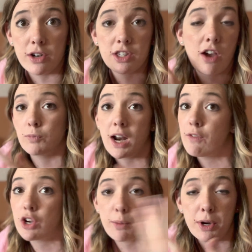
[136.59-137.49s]
of whatever
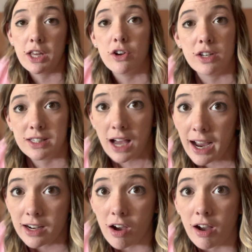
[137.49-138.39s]
you're putting your
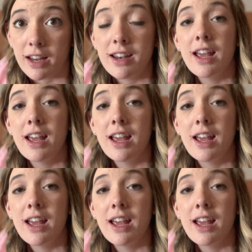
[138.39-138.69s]
design on.